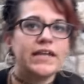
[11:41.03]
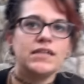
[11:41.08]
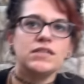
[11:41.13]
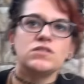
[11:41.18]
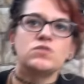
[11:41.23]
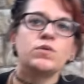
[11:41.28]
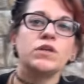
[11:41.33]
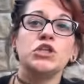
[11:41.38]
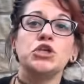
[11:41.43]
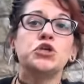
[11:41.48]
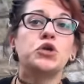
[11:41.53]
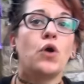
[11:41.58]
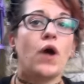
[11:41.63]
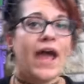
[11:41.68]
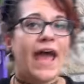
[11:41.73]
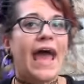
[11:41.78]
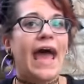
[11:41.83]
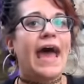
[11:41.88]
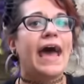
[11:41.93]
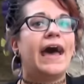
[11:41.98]
mornings when you don't
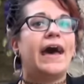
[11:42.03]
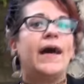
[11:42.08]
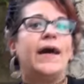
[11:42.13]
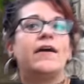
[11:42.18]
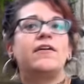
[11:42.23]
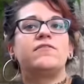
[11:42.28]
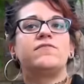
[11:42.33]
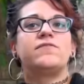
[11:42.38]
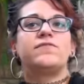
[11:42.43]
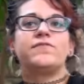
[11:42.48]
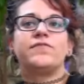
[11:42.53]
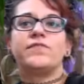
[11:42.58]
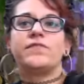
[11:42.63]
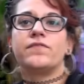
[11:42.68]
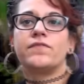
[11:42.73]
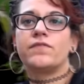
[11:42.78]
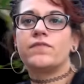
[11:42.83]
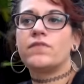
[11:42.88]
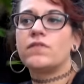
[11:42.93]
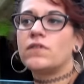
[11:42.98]
have
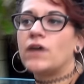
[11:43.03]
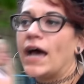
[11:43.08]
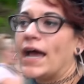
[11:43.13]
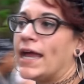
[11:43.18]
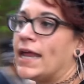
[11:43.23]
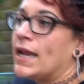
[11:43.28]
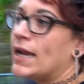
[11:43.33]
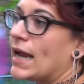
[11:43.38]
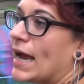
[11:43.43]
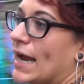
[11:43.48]
an